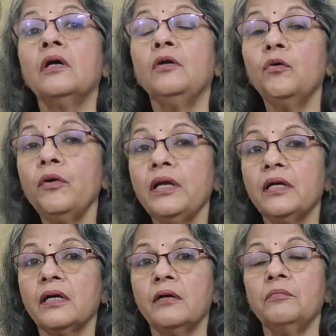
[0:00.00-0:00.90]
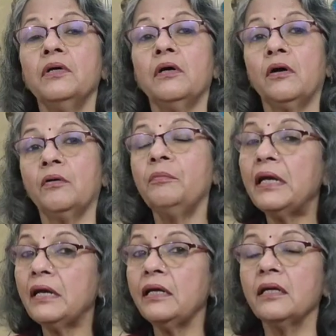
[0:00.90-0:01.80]
Low income or
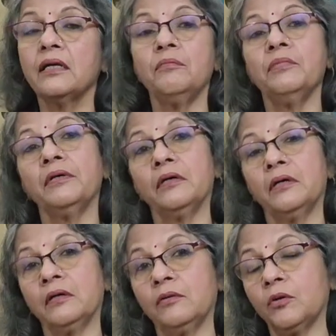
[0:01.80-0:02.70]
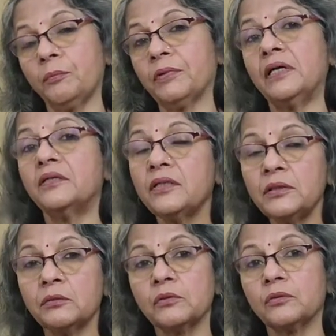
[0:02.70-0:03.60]
middle income group
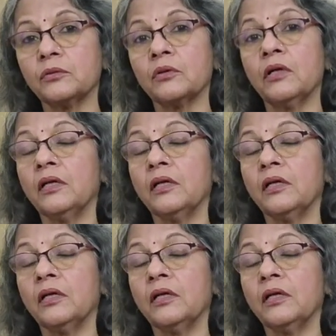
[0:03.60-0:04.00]
countries also,